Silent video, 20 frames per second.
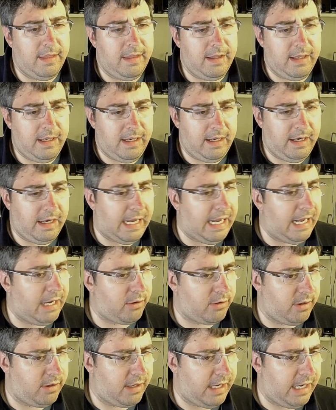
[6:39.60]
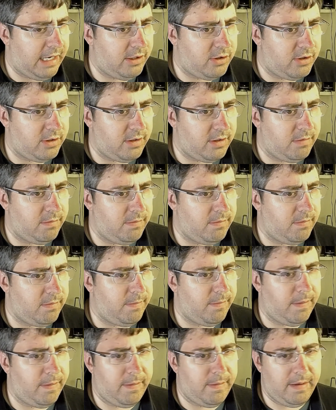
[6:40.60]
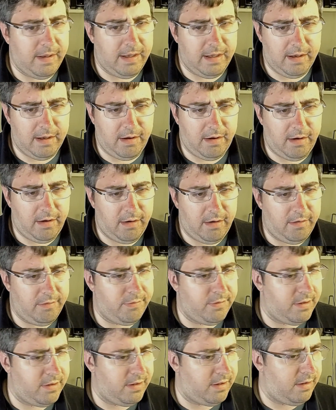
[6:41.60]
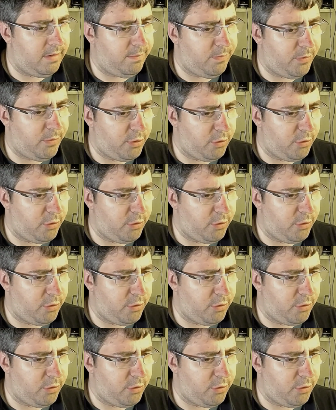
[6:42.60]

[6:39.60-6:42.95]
the aggregation of the